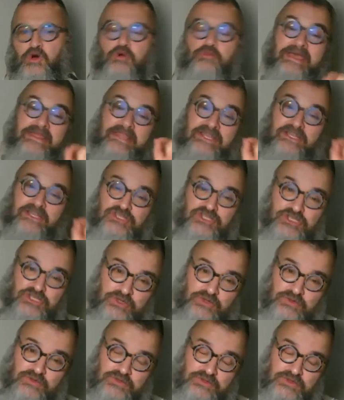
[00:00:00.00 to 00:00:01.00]
who may then
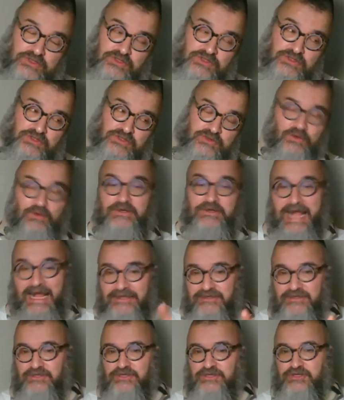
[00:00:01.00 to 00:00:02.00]
choose or
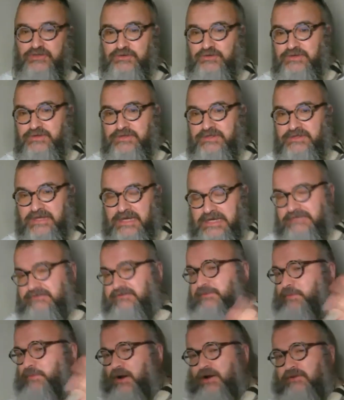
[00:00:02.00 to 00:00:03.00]
not to choose
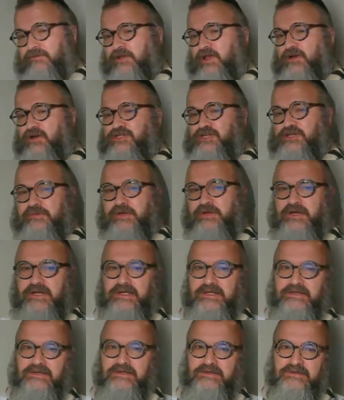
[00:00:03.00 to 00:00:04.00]
to be part of a larger
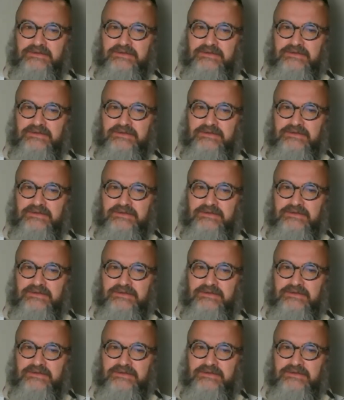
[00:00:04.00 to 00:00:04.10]
community.